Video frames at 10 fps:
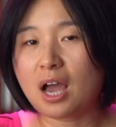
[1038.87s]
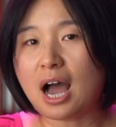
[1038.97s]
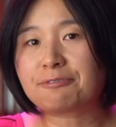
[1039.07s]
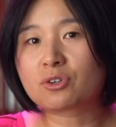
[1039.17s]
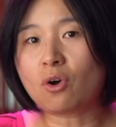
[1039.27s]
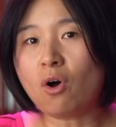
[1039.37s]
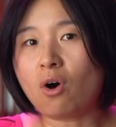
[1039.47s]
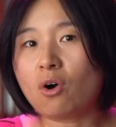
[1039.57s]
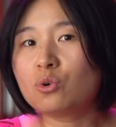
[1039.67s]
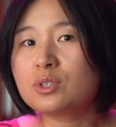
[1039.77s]
After
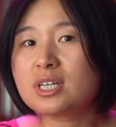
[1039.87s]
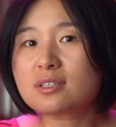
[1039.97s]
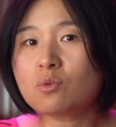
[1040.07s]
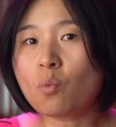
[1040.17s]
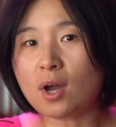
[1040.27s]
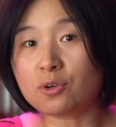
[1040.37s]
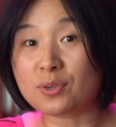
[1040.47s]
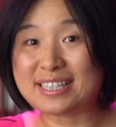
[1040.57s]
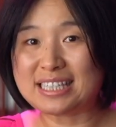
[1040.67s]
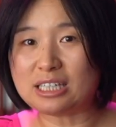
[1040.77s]
all, who doesn't want to
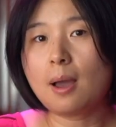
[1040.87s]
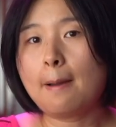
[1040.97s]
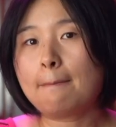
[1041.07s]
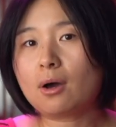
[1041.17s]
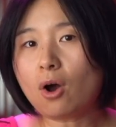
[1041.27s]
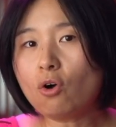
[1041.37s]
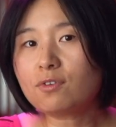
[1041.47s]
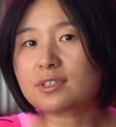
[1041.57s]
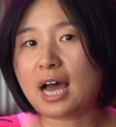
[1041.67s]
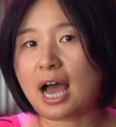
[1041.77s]
receive? But
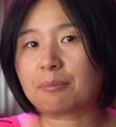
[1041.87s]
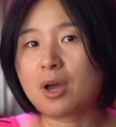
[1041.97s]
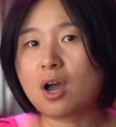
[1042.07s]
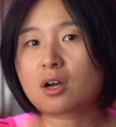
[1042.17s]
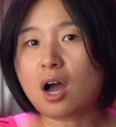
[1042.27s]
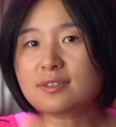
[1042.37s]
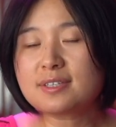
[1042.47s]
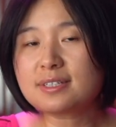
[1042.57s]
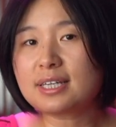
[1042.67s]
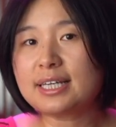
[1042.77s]
over time,
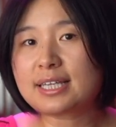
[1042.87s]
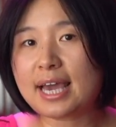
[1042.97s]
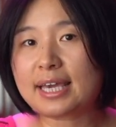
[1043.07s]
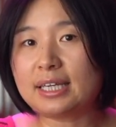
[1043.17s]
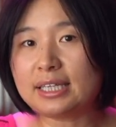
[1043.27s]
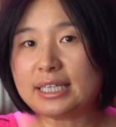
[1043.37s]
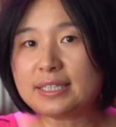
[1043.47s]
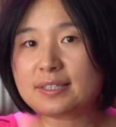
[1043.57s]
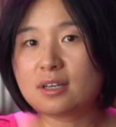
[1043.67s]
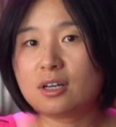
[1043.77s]
constantly taking
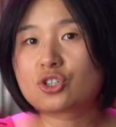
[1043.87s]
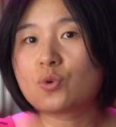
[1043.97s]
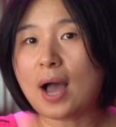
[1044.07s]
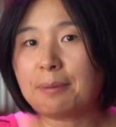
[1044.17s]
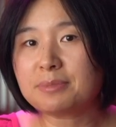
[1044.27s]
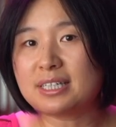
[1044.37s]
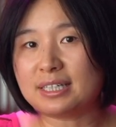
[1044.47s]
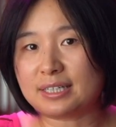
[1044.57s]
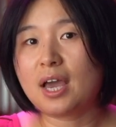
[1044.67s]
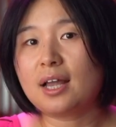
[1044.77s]
leads to
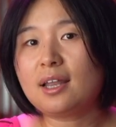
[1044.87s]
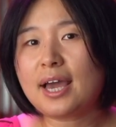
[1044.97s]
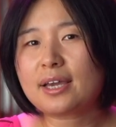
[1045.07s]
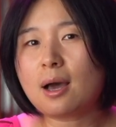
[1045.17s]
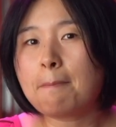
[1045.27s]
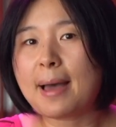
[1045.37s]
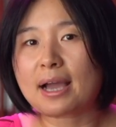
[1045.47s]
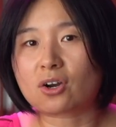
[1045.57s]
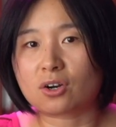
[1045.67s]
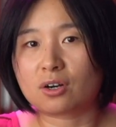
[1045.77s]
emptiness, like a
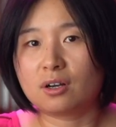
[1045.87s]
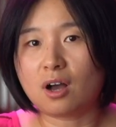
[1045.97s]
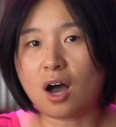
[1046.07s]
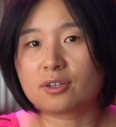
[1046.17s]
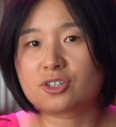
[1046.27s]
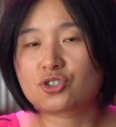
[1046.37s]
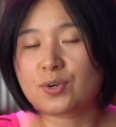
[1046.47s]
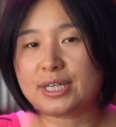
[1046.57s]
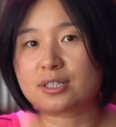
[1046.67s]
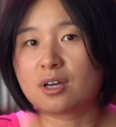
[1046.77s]
beggar on the
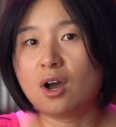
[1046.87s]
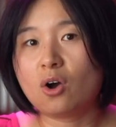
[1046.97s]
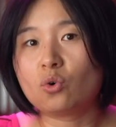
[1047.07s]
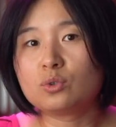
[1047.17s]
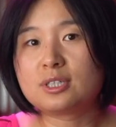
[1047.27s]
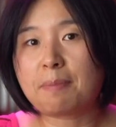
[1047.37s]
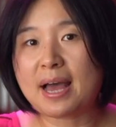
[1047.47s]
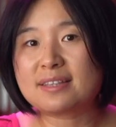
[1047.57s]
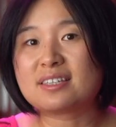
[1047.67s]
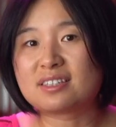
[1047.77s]
street who
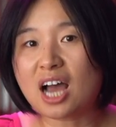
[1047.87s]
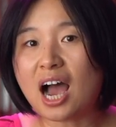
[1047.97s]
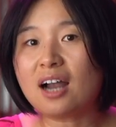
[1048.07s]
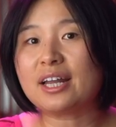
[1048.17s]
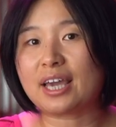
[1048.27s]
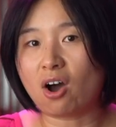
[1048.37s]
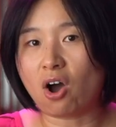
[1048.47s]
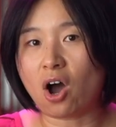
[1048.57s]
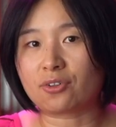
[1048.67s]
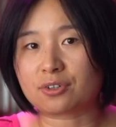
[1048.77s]
depends entirely on
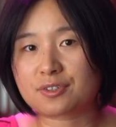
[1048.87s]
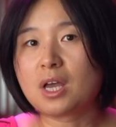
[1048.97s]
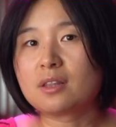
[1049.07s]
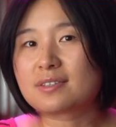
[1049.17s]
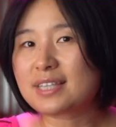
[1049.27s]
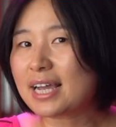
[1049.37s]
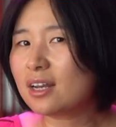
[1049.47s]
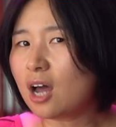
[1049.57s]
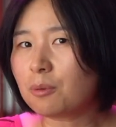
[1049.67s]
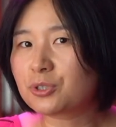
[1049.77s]
others. The
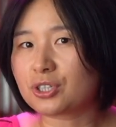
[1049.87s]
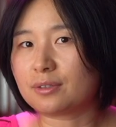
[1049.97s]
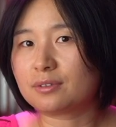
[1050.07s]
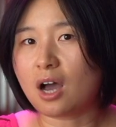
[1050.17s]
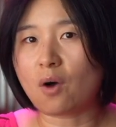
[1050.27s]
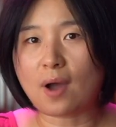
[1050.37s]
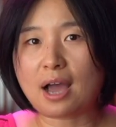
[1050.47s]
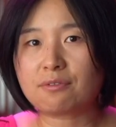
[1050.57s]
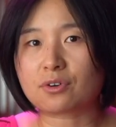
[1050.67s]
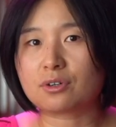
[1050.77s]
second option,
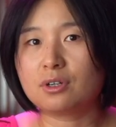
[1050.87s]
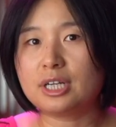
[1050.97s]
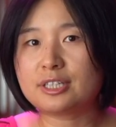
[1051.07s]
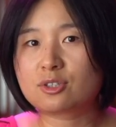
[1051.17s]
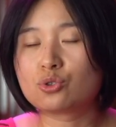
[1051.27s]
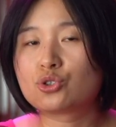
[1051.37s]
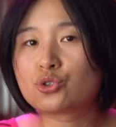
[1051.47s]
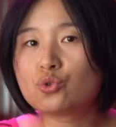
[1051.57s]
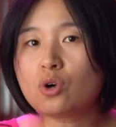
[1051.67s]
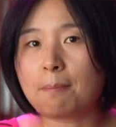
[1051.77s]
however, leads to
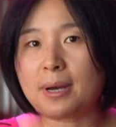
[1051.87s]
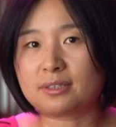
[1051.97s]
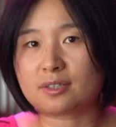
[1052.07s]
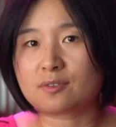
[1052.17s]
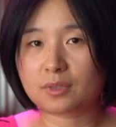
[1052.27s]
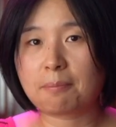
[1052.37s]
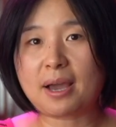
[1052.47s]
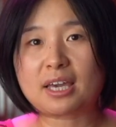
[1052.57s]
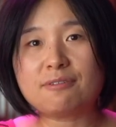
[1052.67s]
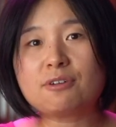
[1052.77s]
true abundance.
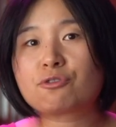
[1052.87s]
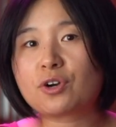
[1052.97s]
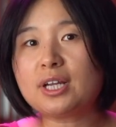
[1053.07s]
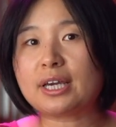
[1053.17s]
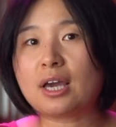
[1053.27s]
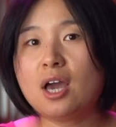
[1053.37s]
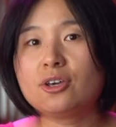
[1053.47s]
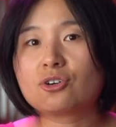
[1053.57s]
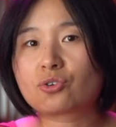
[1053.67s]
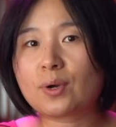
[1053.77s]
By giving freely,
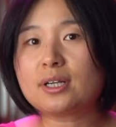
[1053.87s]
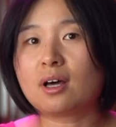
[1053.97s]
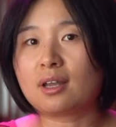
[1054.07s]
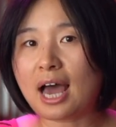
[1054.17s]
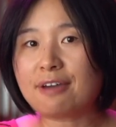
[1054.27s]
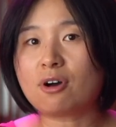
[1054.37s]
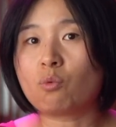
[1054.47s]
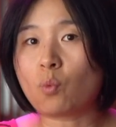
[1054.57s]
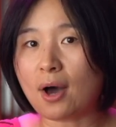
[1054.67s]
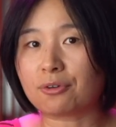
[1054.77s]
you create a life
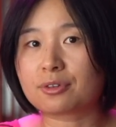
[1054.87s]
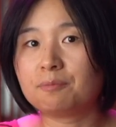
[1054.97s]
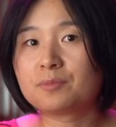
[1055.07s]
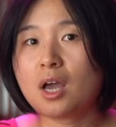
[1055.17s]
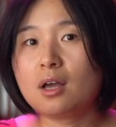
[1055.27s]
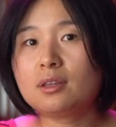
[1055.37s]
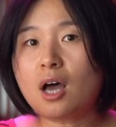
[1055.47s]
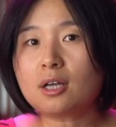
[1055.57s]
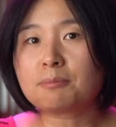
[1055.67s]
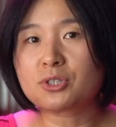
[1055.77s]
of wealth,
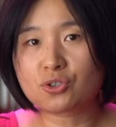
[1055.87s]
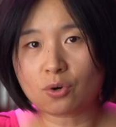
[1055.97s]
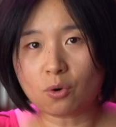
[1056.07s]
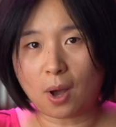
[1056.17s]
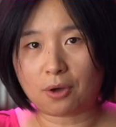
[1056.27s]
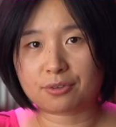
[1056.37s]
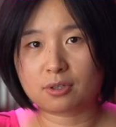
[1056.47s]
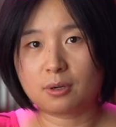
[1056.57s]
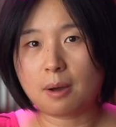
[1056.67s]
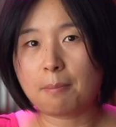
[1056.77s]
not material wealth,
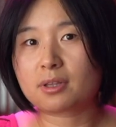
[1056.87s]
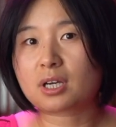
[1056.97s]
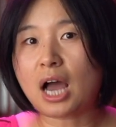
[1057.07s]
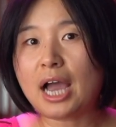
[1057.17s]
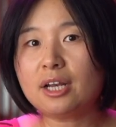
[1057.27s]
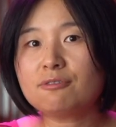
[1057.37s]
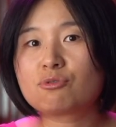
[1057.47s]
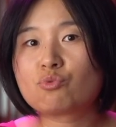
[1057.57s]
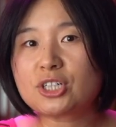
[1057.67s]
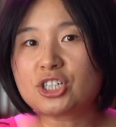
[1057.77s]
but the kind of
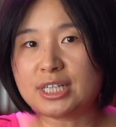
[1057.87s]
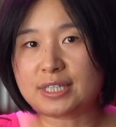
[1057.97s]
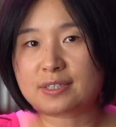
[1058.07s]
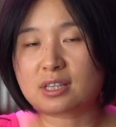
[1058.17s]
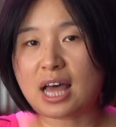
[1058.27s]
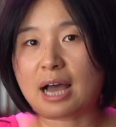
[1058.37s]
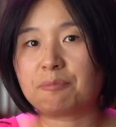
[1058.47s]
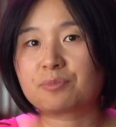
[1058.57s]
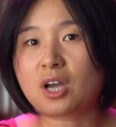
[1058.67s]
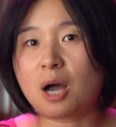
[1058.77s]
richness that
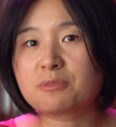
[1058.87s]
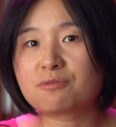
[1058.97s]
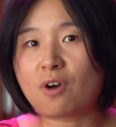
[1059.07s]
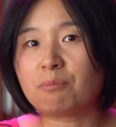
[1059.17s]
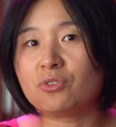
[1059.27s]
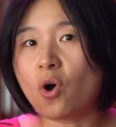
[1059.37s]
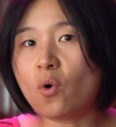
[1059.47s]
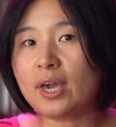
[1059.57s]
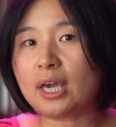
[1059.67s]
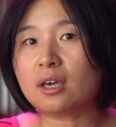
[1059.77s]
comes from
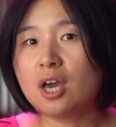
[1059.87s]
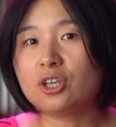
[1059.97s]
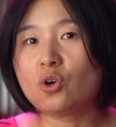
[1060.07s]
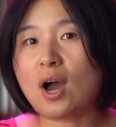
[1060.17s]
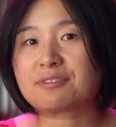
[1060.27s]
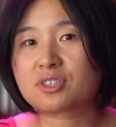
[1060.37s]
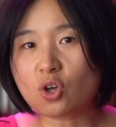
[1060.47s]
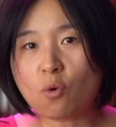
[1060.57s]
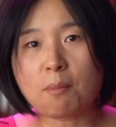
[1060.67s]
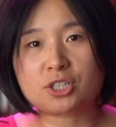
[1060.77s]
knowing you have
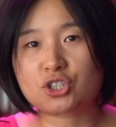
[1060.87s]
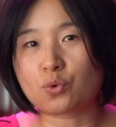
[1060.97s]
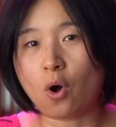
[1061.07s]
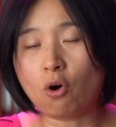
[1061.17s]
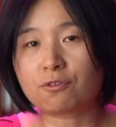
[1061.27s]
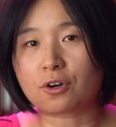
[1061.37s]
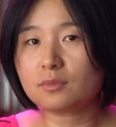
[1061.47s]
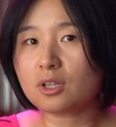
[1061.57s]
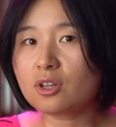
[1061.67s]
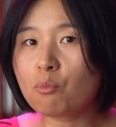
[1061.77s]
so much to
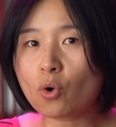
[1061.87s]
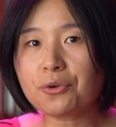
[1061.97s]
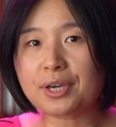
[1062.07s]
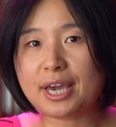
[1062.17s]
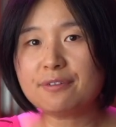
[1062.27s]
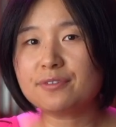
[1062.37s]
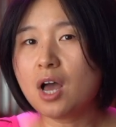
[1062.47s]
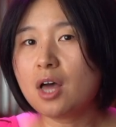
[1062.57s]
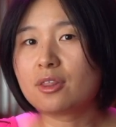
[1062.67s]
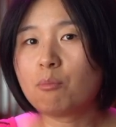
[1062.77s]
offer. The more you give,
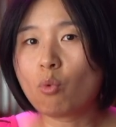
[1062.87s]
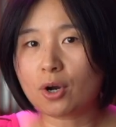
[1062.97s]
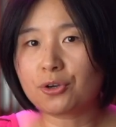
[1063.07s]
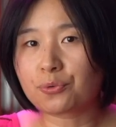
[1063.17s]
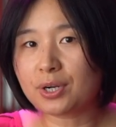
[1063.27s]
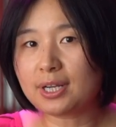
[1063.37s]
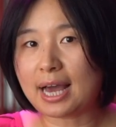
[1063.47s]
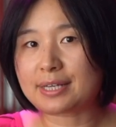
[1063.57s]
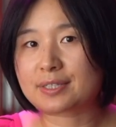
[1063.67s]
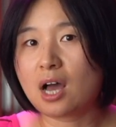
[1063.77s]
the more you
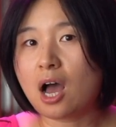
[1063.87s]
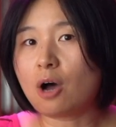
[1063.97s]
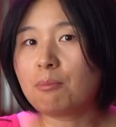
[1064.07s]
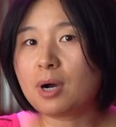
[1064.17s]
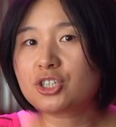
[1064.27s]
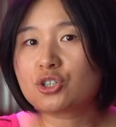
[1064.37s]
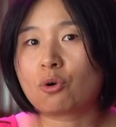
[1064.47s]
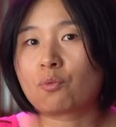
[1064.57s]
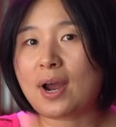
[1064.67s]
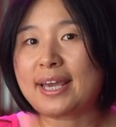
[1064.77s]
realize how much you
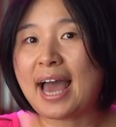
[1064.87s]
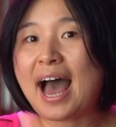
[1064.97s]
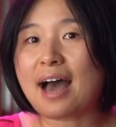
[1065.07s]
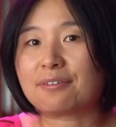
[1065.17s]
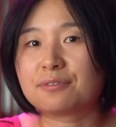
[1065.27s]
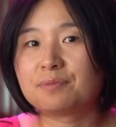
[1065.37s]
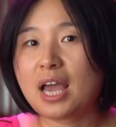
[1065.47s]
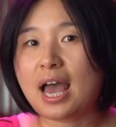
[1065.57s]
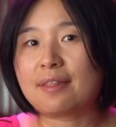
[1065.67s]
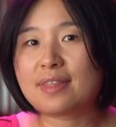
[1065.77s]
already have.
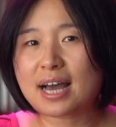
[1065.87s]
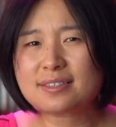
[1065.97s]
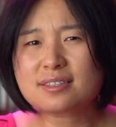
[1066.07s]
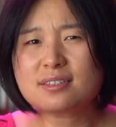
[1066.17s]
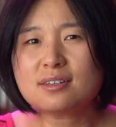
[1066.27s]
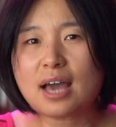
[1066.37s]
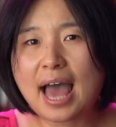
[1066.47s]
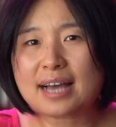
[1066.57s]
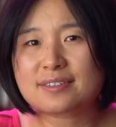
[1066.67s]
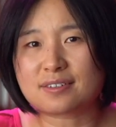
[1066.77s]
And that's the
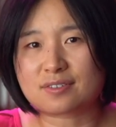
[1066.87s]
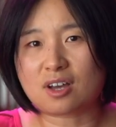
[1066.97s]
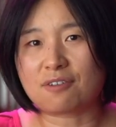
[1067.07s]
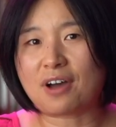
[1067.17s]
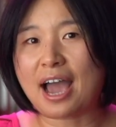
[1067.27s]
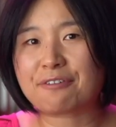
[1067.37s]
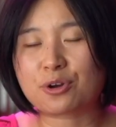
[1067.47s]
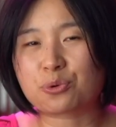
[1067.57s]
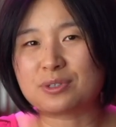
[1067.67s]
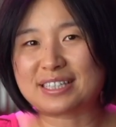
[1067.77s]
essence of high
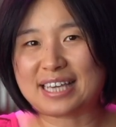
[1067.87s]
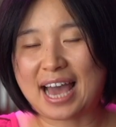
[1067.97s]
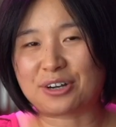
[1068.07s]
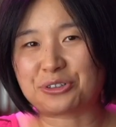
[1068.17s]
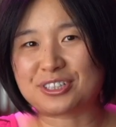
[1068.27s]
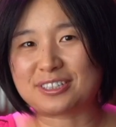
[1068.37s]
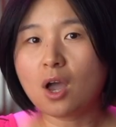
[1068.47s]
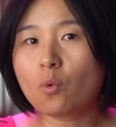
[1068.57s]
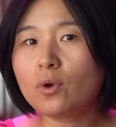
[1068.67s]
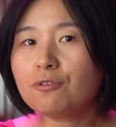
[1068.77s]
frequency energy.
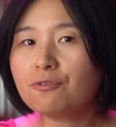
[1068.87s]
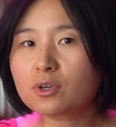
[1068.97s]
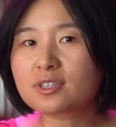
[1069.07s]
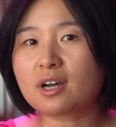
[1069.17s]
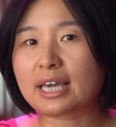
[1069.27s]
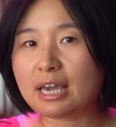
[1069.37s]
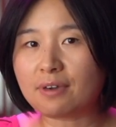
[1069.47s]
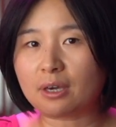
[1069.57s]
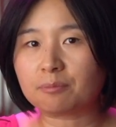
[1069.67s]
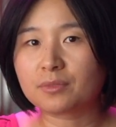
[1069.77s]
When you focus on
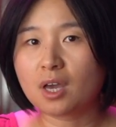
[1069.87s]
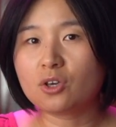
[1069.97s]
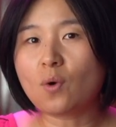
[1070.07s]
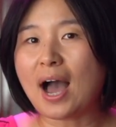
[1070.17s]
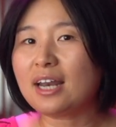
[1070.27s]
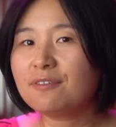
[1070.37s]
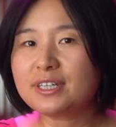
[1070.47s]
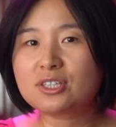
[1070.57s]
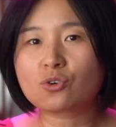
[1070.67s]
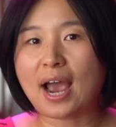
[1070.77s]
giving, you
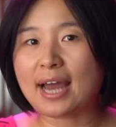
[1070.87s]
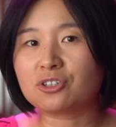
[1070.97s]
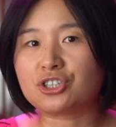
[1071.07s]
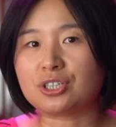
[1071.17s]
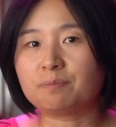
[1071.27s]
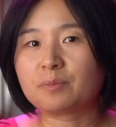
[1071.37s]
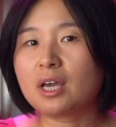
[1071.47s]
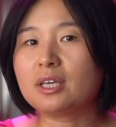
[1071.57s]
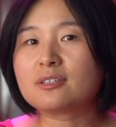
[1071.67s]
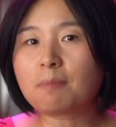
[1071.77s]
elevate your energy,
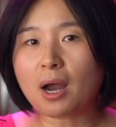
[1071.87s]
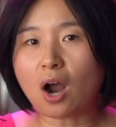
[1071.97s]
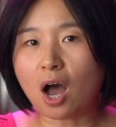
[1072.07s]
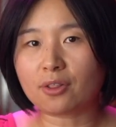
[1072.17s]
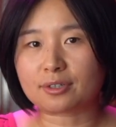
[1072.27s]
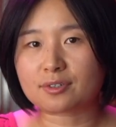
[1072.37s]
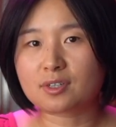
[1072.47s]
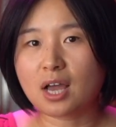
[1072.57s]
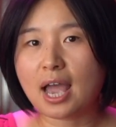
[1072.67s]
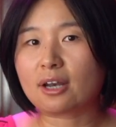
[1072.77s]
inspire
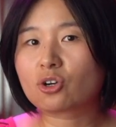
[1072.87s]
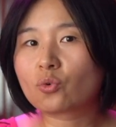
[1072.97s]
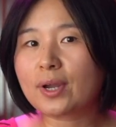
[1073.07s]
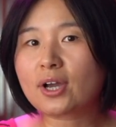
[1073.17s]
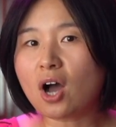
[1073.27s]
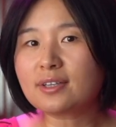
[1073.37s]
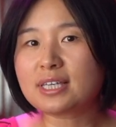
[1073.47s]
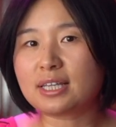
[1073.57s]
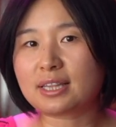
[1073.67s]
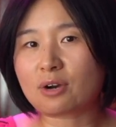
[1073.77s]
others, and create
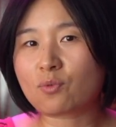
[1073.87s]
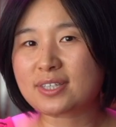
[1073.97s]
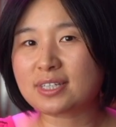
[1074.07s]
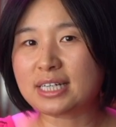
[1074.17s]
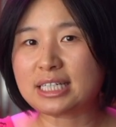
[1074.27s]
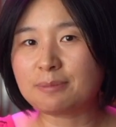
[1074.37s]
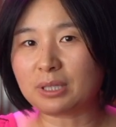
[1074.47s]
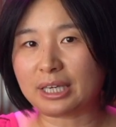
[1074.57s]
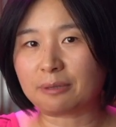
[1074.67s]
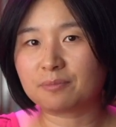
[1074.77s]
content that resonates
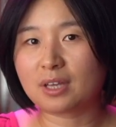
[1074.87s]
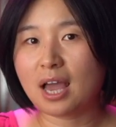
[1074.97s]
deeply.